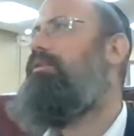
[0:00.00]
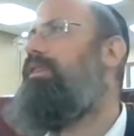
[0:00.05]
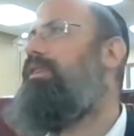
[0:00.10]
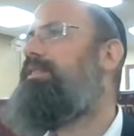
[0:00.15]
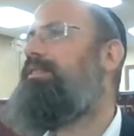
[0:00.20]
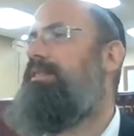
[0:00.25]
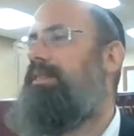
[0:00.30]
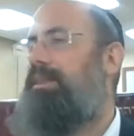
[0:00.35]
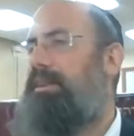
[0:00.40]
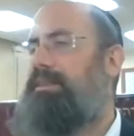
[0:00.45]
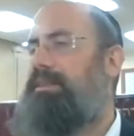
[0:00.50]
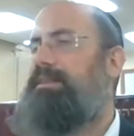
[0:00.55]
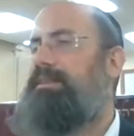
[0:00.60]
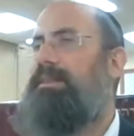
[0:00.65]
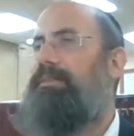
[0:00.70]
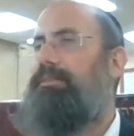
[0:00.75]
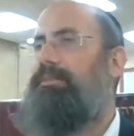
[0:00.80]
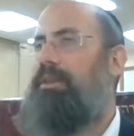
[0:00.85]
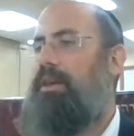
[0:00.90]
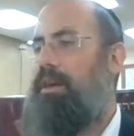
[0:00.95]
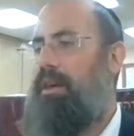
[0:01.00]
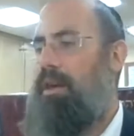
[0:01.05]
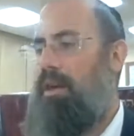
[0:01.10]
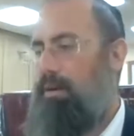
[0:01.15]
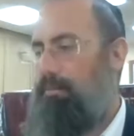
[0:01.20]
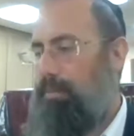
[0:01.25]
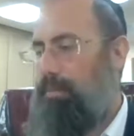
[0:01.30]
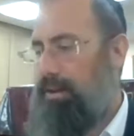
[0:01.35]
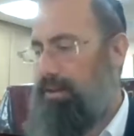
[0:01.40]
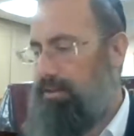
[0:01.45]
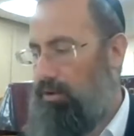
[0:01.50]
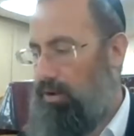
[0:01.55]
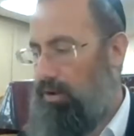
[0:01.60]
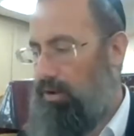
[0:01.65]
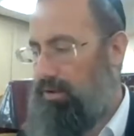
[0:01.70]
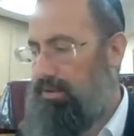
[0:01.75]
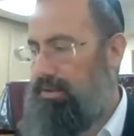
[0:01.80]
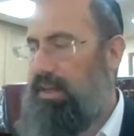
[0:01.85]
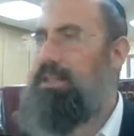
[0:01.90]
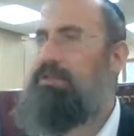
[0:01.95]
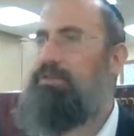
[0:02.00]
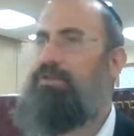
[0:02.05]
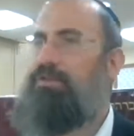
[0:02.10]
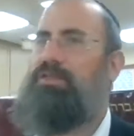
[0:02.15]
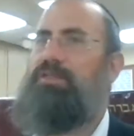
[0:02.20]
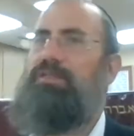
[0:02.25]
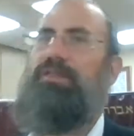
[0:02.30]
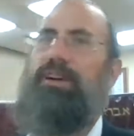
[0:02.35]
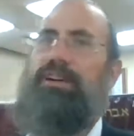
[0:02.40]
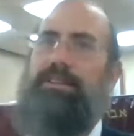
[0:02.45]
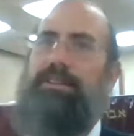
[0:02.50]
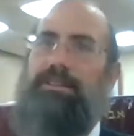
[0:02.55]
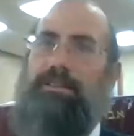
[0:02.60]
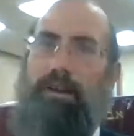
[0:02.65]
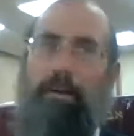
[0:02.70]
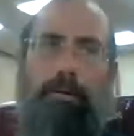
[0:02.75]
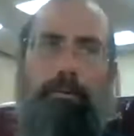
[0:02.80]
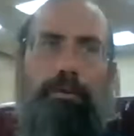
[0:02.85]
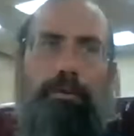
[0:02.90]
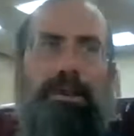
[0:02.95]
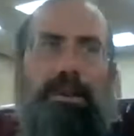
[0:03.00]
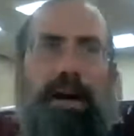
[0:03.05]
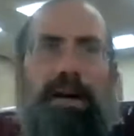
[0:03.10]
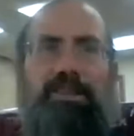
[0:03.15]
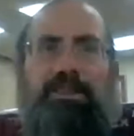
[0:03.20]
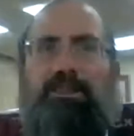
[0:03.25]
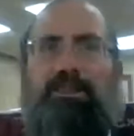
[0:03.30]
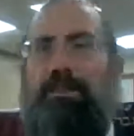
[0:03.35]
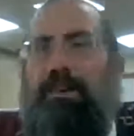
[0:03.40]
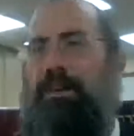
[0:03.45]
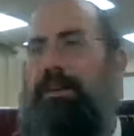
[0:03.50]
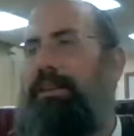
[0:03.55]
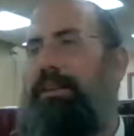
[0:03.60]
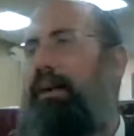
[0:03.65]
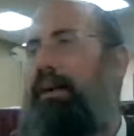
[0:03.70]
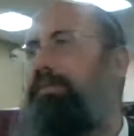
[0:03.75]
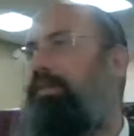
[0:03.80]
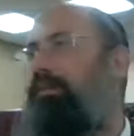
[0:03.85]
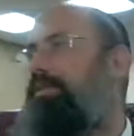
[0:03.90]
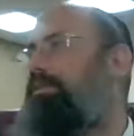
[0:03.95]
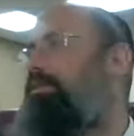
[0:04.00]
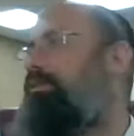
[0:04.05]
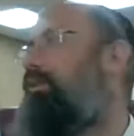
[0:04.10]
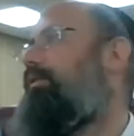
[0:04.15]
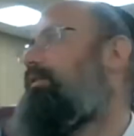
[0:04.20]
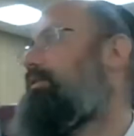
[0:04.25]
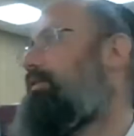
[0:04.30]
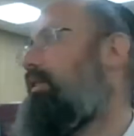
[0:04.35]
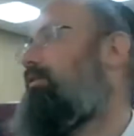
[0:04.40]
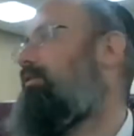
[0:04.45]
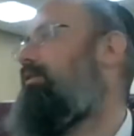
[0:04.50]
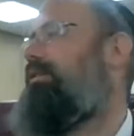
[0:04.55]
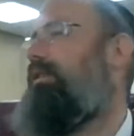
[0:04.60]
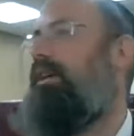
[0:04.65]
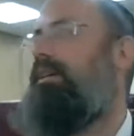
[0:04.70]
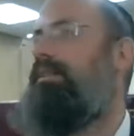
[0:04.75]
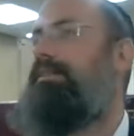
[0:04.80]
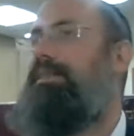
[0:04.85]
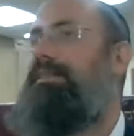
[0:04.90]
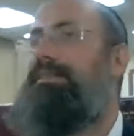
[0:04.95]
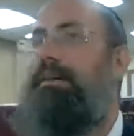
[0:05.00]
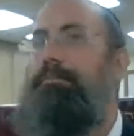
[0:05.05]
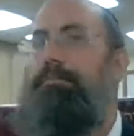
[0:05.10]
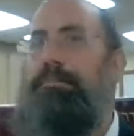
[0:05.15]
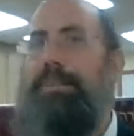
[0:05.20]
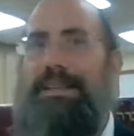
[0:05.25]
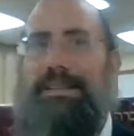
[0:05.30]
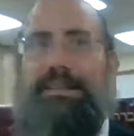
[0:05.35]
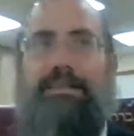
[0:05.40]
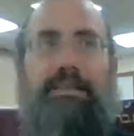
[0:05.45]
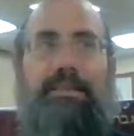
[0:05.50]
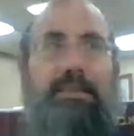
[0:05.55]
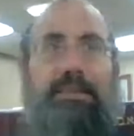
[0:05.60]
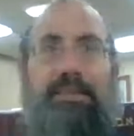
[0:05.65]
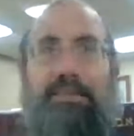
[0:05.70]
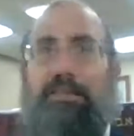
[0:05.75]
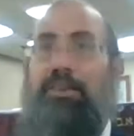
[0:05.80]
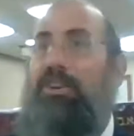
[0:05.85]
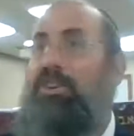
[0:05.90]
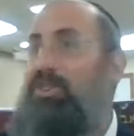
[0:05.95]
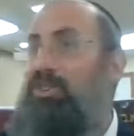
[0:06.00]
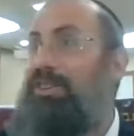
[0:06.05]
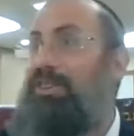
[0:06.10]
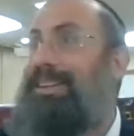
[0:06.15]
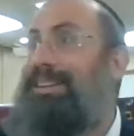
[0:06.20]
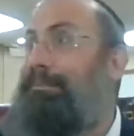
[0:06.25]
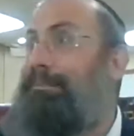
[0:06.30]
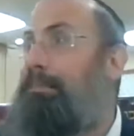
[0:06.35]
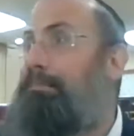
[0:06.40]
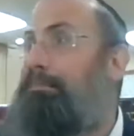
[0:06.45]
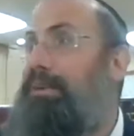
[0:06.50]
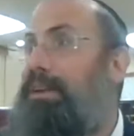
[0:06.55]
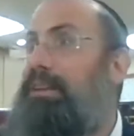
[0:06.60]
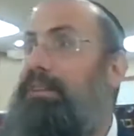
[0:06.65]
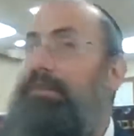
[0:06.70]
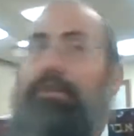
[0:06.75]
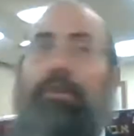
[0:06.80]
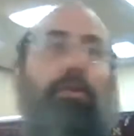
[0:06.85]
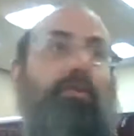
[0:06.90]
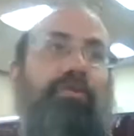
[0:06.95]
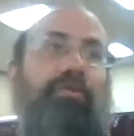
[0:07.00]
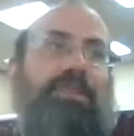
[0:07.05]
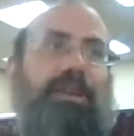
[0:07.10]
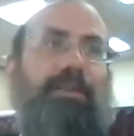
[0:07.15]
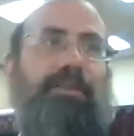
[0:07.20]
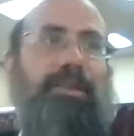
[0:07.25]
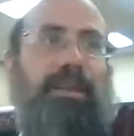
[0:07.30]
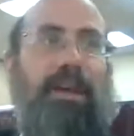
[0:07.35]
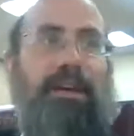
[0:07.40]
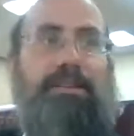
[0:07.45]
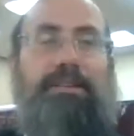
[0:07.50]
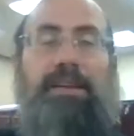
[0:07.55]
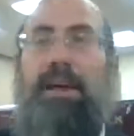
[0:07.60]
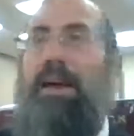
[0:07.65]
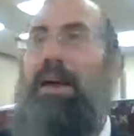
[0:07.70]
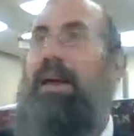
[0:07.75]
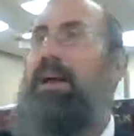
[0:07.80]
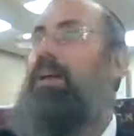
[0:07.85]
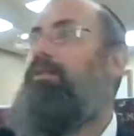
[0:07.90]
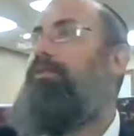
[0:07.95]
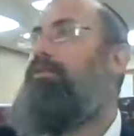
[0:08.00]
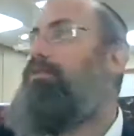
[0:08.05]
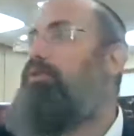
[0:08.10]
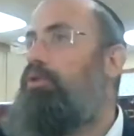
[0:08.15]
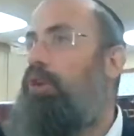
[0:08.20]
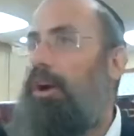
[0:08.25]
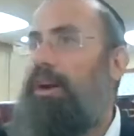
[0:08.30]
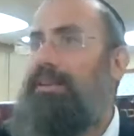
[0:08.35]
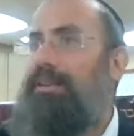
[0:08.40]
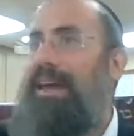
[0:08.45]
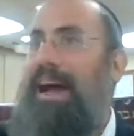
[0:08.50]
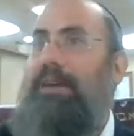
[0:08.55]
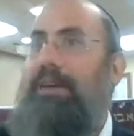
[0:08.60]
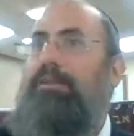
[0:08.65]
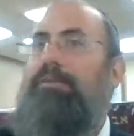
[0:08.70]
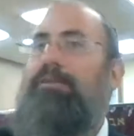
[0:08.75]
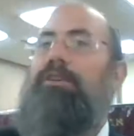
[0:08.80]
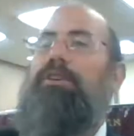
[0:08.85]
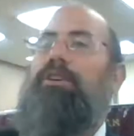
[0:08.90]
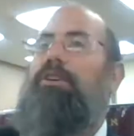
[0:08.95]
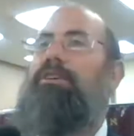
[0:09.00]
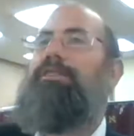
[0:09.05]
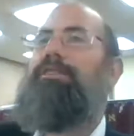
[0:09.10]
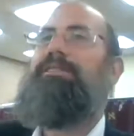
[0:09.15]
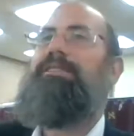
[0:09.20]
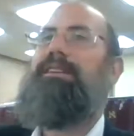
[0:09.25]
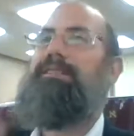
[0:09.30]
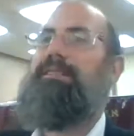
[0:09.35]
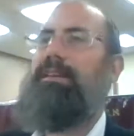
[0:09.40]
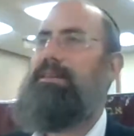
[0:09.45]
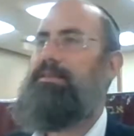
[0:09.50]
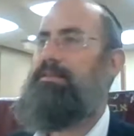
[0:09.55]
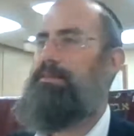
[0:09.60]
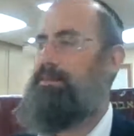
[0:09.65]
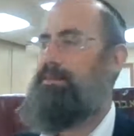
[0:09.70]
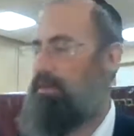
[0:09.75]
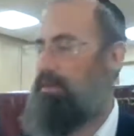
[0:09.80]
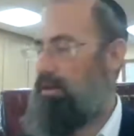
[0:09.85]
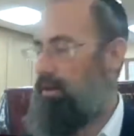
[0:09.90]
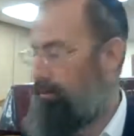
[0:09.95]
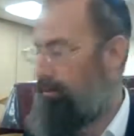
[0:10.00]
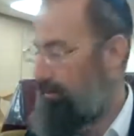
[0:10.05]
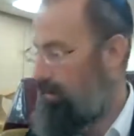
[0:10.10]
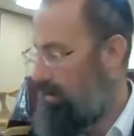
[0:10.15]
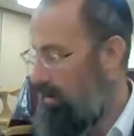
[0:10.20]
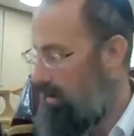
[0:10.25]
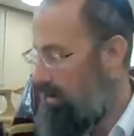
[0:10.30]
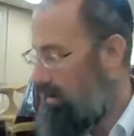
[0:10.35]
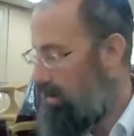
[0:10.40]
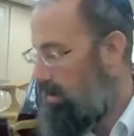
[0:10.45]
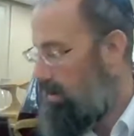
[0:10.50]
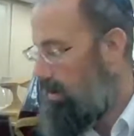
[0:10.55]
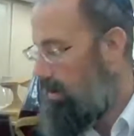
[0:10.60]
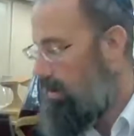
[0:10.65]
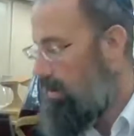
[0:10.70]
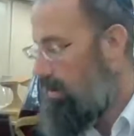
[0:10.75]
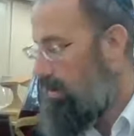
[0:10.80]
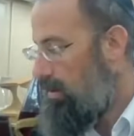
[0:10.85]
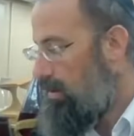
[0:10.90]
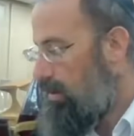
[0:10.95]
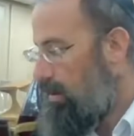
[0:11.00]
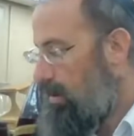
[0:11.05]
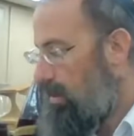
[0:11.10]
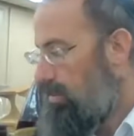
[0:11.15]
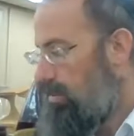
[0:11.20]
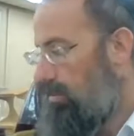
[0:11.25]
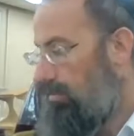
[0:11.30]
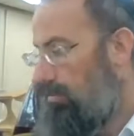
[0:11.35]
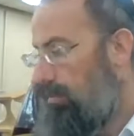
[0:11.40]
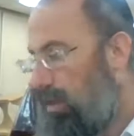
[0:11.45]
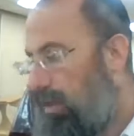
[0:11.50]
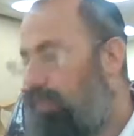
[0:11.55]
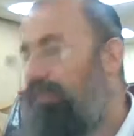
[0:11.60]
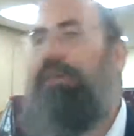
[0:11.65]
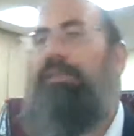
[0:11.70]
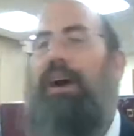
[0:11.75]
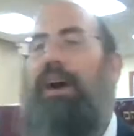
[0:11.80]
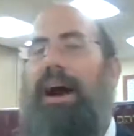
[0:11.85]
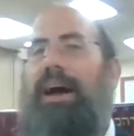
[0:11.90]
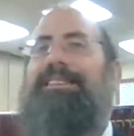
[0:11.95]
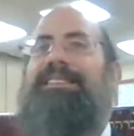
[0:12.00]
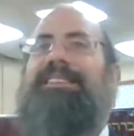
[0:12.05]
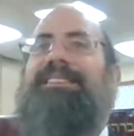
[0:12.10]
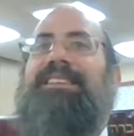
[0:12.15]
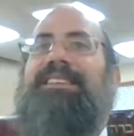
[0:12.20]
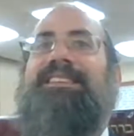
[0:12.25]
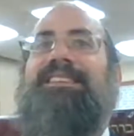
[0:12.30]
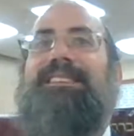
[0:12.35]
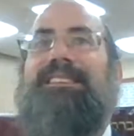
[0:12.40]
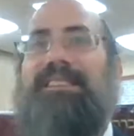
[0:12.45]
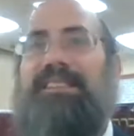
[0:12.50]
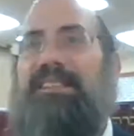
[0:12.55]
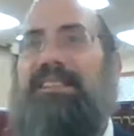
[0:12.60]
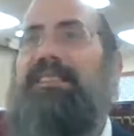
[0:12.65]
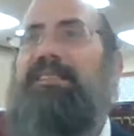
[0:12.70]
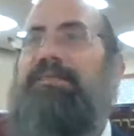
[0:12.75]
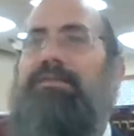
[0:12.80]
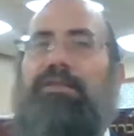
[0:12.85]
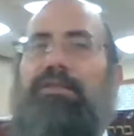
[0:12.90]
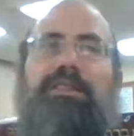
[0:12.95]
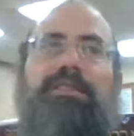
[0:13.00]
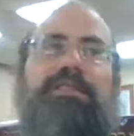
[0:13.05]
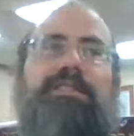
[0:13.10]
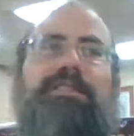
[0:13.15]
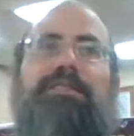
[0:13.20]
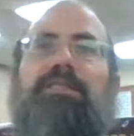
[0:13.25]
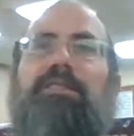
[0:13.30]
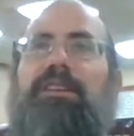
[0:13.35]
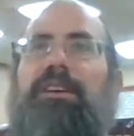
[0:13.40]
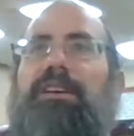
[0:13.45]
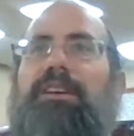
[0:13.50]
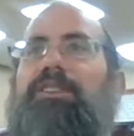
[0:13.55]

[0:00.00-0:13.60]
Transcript: reason is By Succa Teishu Shiva Asyamim, we dashed earlier, they have to have a Sukkah for 7 days. There's a mitzvah, the Sukkah should be built for all 7 days. If you knock it down, you've only got 6 days of Sukkah. The Be'iri writes, it's a zilzul in Sukkah.